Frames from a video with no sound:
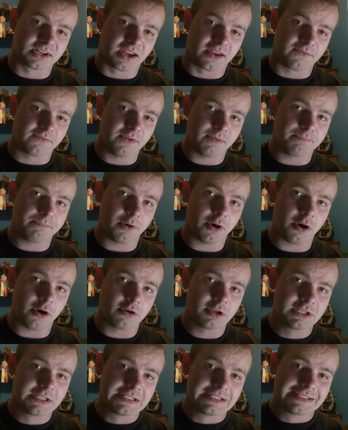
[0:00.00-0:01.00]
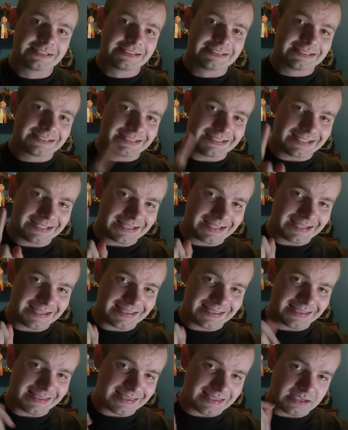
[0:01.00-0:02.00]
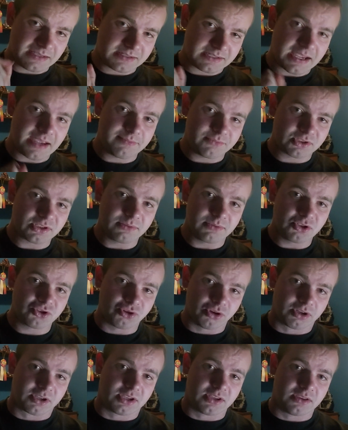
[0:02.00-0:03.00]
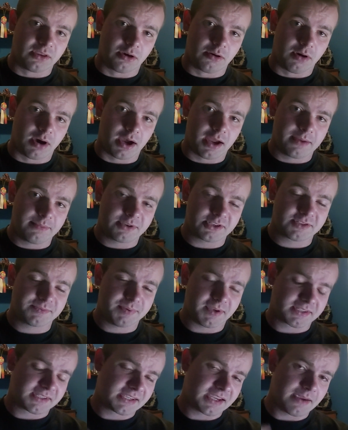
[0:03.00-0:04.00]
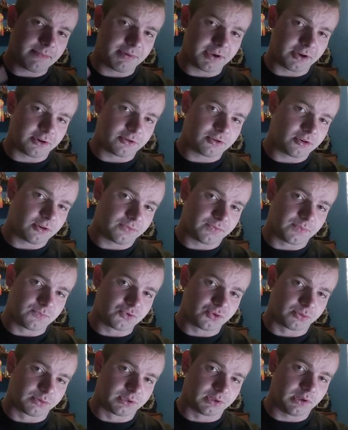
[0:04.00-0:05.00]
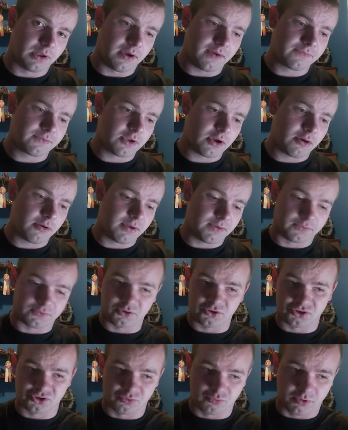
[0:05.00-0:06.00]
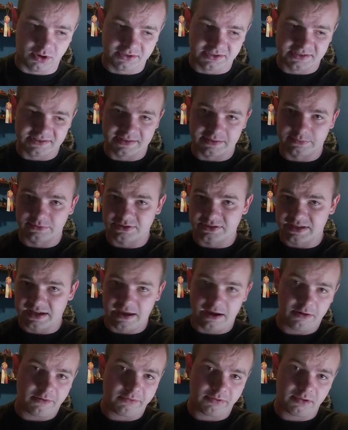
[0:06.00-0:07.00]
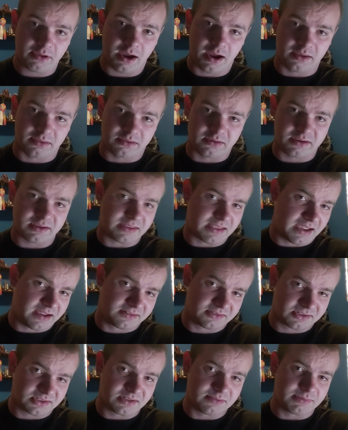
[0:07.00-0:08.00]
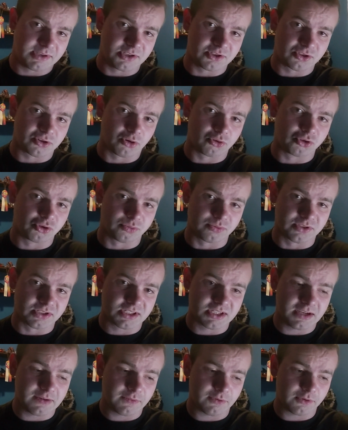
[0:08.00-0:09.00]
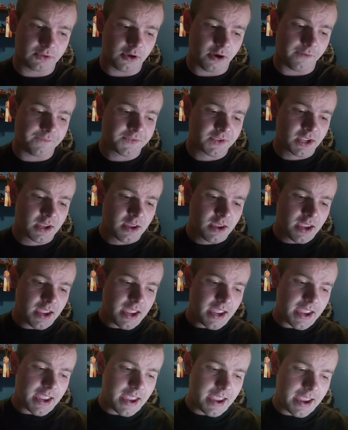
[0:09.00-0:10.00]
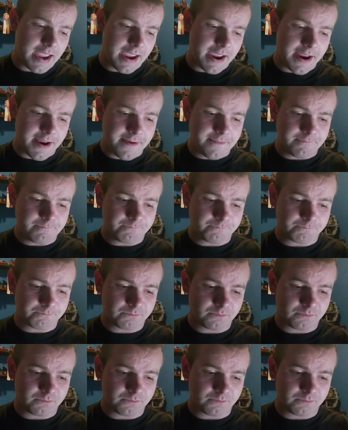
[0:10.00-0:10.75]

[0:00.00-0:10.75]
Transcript: Night Football. This game is going to be tricky, though. I'm expecting a bigger year from Jordan Love, though. If Christian Watson's able to stay healthy, I think that's going to be his go-to receiver, though. And